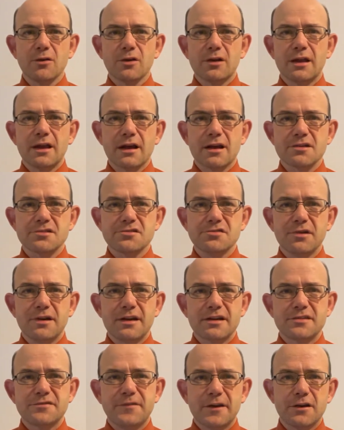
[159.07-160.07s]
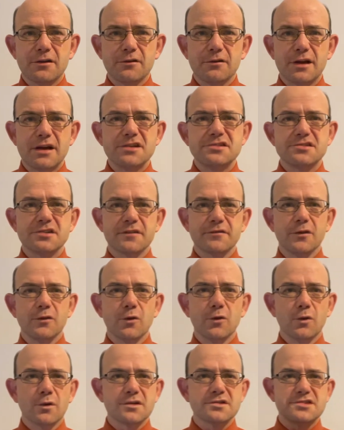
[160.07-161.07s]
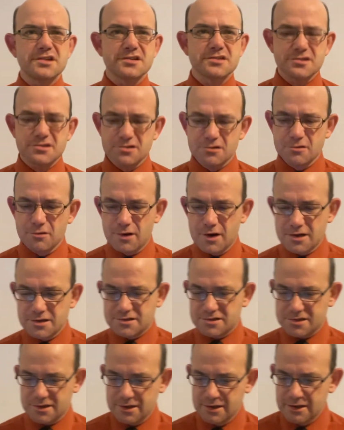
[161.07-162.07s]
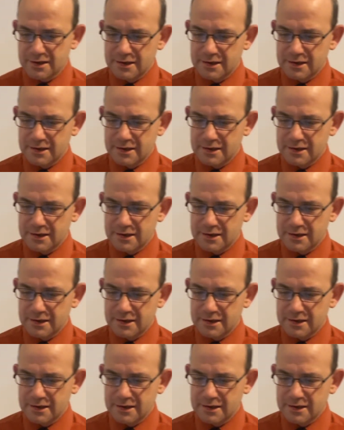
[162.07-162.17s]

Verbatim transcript: looking at the transfiguration of the Lord Jesus Christ.